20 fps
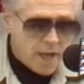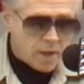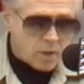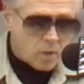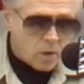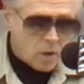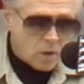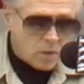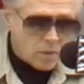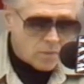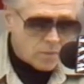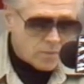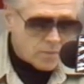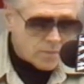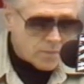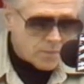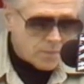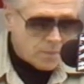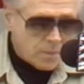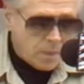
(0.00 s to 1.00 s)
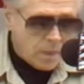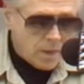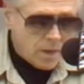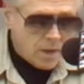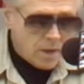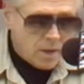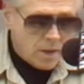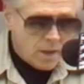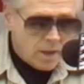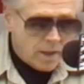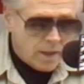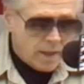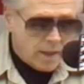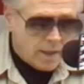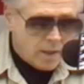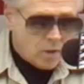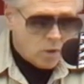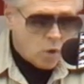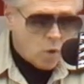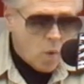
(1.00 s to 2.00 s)
general,
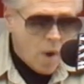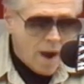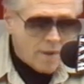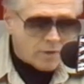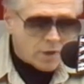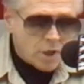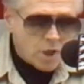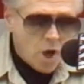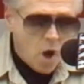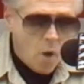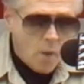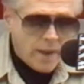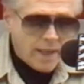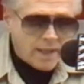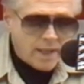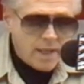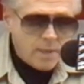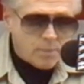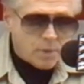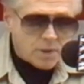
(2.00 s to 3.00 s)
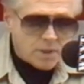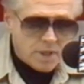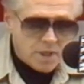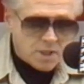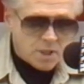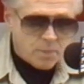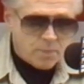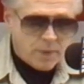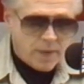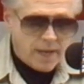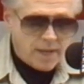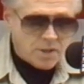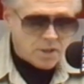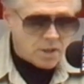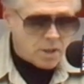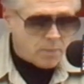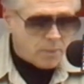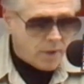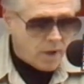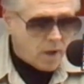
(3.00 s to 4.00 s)
whoever knowingly
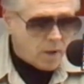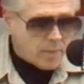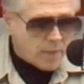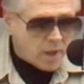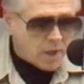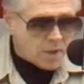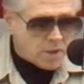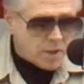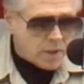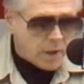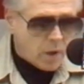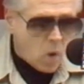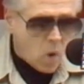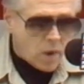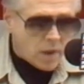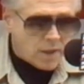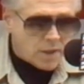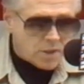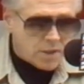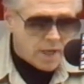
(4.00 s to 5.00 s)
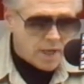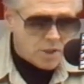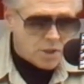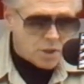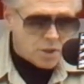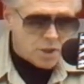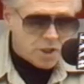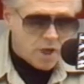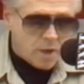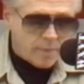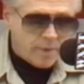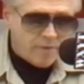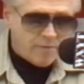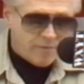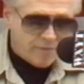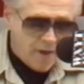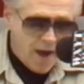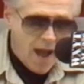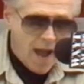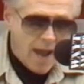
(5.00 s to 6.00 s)
participates in a paramilitary organization shall be
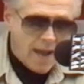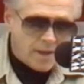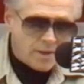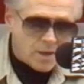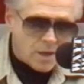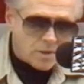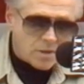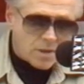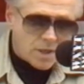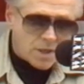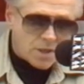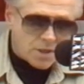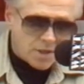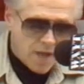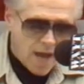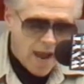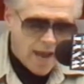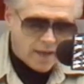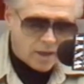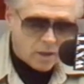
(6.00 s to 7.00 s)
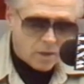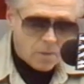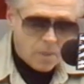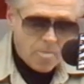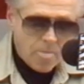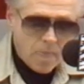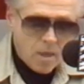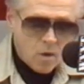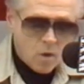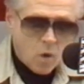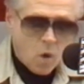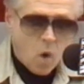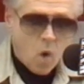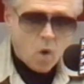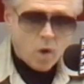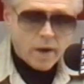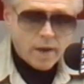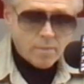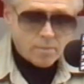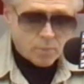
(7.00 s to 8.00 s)
fined under this title
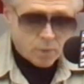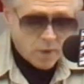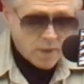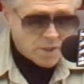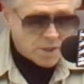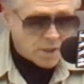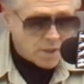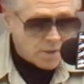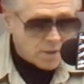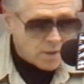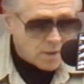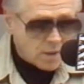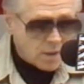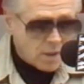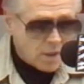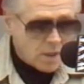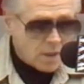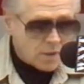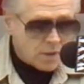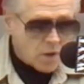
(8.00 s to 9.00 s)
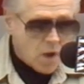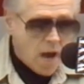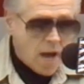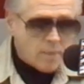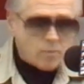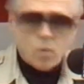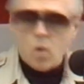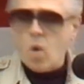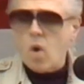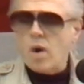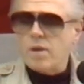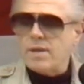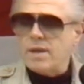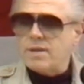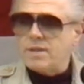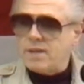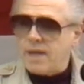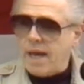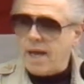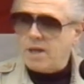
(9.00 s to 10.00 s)
or imprisoned not more
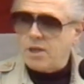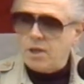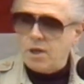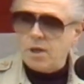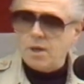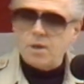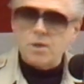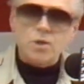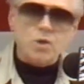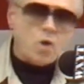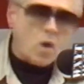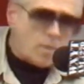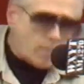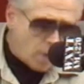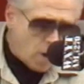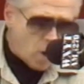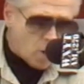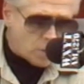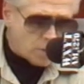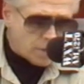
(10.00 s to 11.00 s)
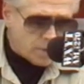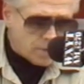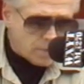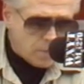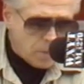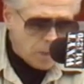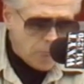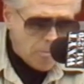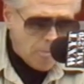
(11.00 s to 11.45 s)
than 10 years or both.